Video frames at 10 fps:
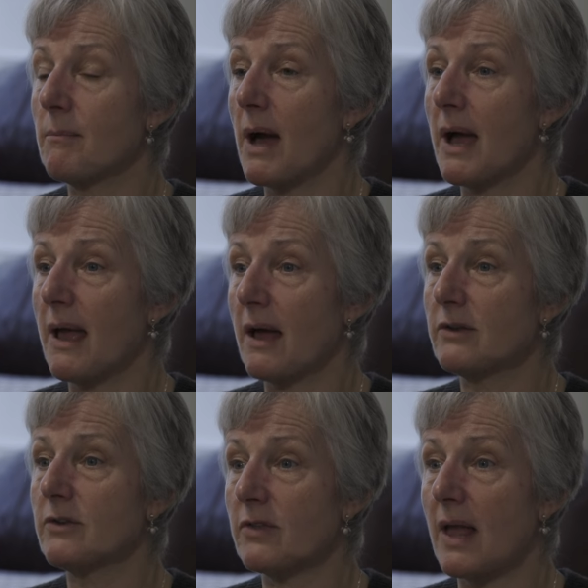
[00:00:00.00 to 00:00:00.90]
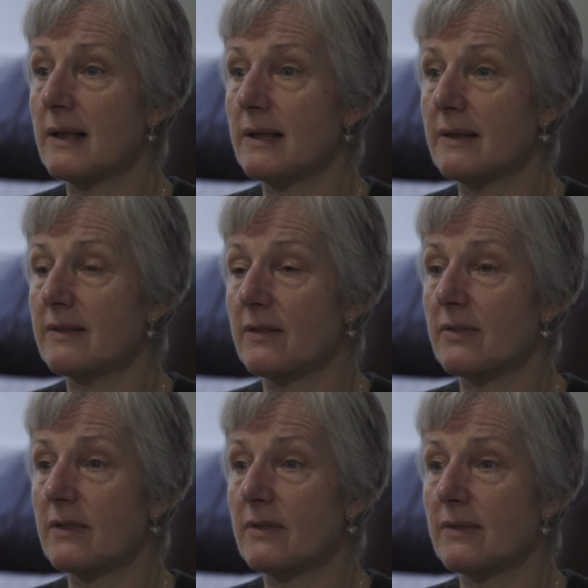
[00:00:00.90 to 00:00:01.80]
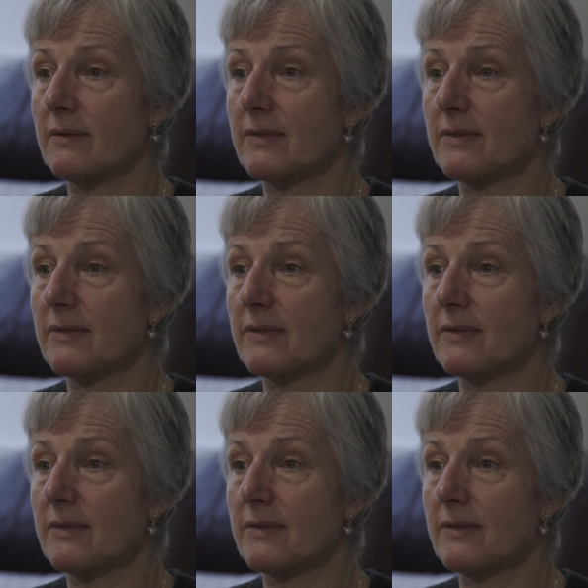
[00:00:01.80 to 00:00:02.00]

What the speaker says: My understanding is that the